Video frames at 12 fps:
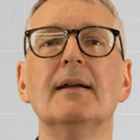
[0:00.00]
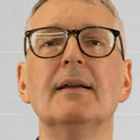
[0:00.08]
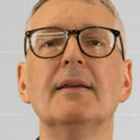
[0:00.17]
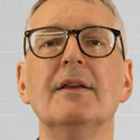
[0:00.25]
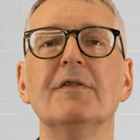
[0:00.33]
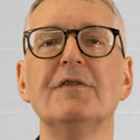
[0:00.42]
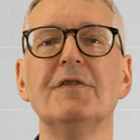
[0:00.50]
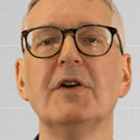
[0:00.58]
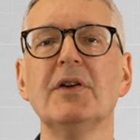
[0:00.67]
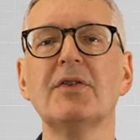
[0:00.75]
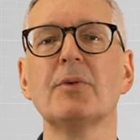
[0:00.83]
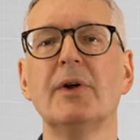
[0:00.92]
The
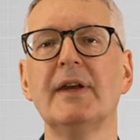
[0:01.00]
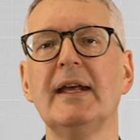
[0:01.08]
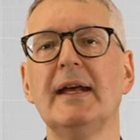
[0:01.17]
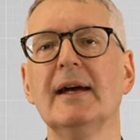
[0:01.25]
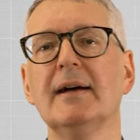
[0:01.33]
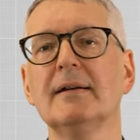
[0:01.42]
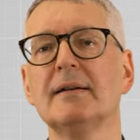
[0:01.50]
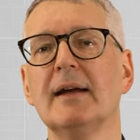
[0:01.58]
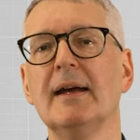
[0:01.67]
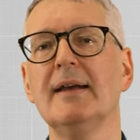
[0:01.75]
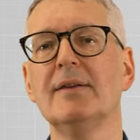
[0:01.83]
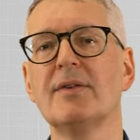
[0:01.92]
first one here
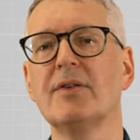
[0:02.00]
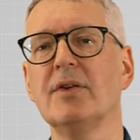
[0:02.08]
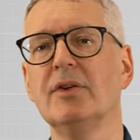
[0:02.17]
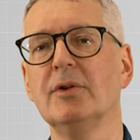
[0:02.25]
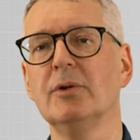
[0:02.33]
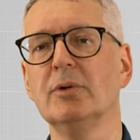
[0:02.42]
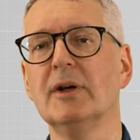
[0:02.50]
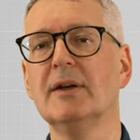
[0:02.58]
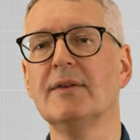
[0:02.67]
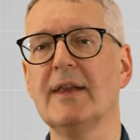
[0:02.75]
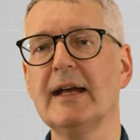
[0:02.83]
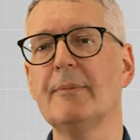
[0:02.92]
is to
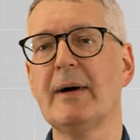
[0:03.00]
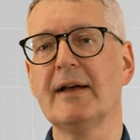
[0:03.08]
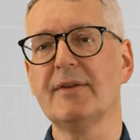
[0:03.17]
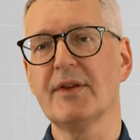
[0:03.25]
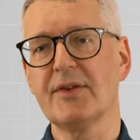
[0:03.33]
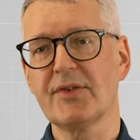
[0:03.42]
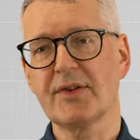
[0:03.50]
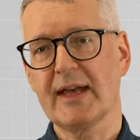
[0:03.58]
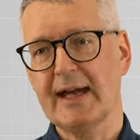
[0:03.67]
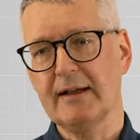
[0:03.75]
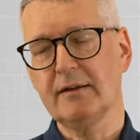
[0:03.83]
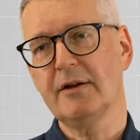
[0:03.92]
think about the
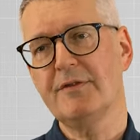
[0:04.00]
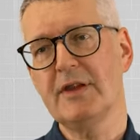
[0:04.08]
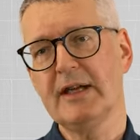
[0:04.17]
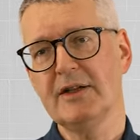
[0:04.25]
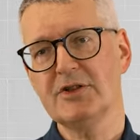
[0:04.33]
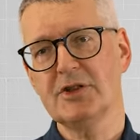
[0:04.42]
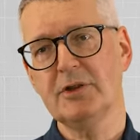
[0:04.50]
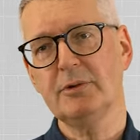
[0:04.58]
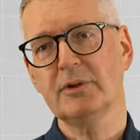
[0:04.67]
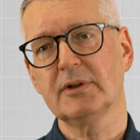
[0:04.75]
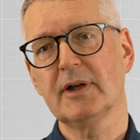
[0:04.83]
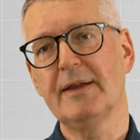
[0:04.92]
scale of the issue
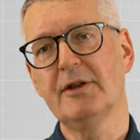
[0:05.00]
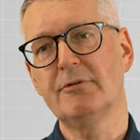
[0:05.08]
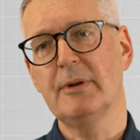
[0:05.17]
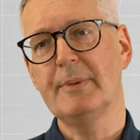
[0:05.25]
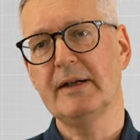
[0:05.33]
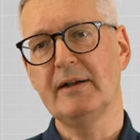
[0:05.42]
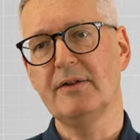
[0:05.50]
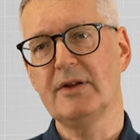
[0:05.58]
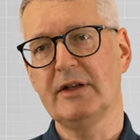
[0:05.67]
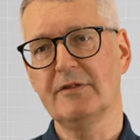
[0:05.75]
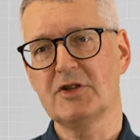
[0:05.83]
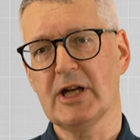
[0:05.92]
and the rapidity
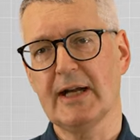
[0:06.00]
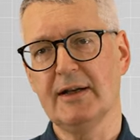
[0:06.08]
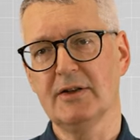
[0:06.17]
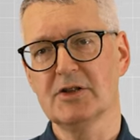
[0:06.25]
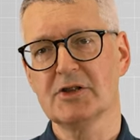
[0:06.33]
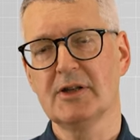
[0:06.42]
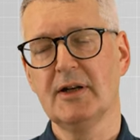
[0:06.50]
of change.